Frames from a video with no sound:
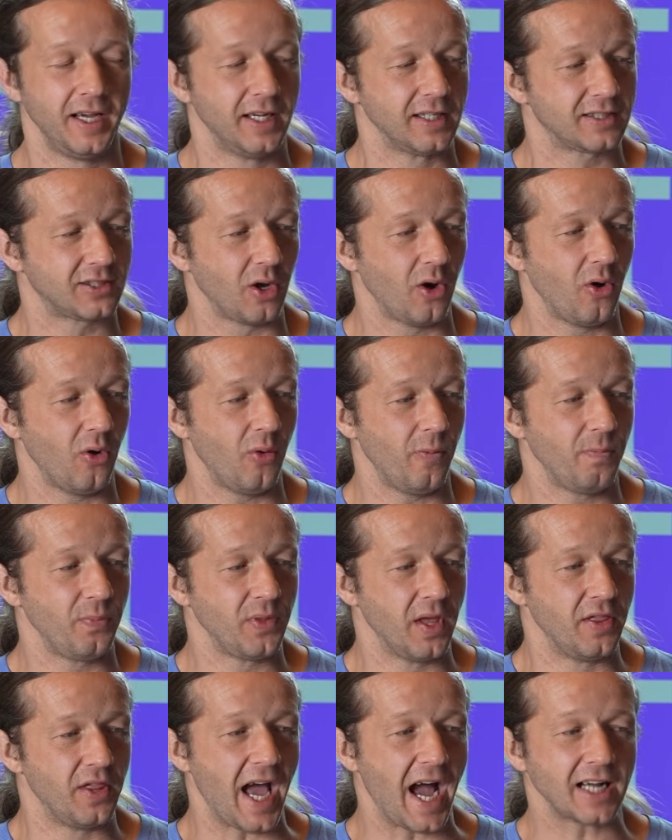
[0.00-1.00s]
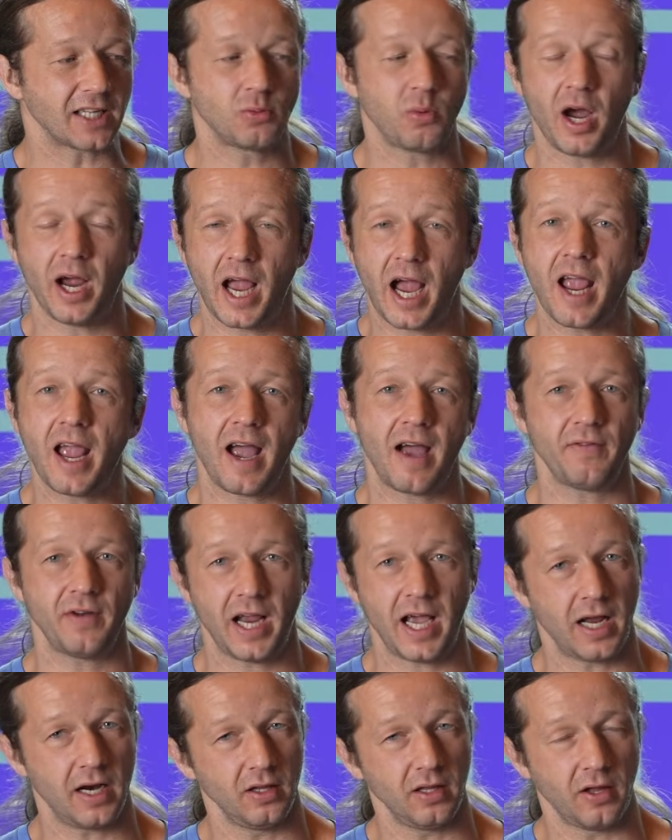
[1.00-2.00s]
So that's why I haven't
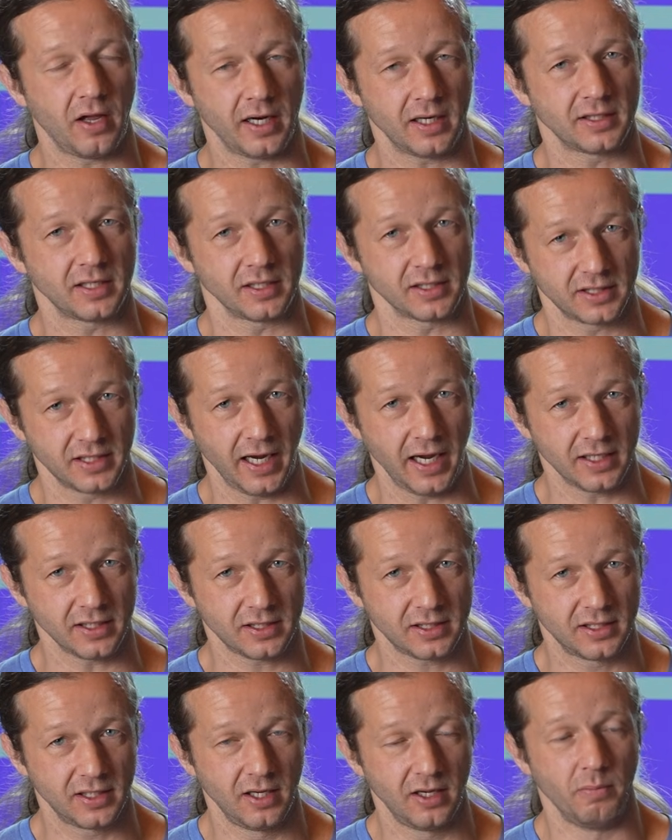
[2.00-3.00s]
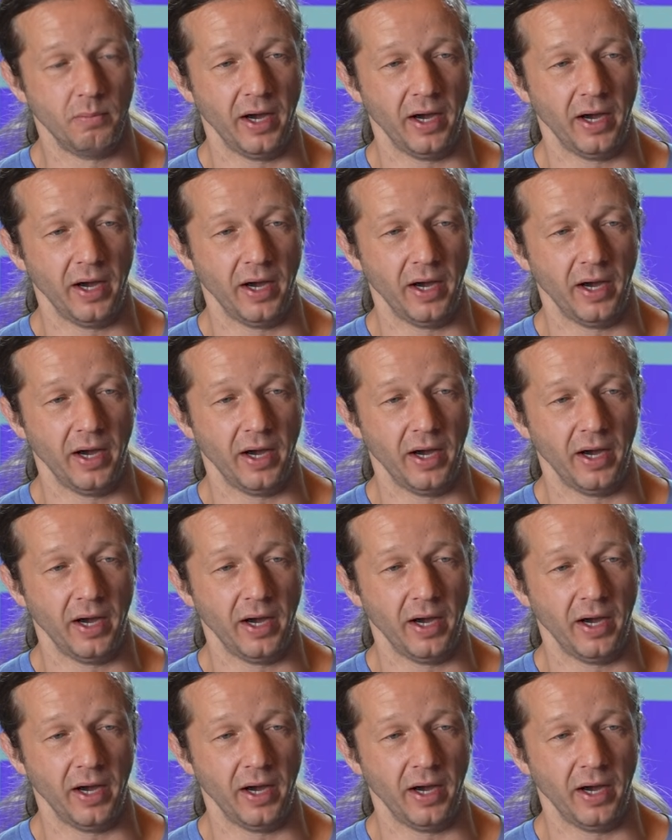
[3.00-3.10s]
had a lot of success,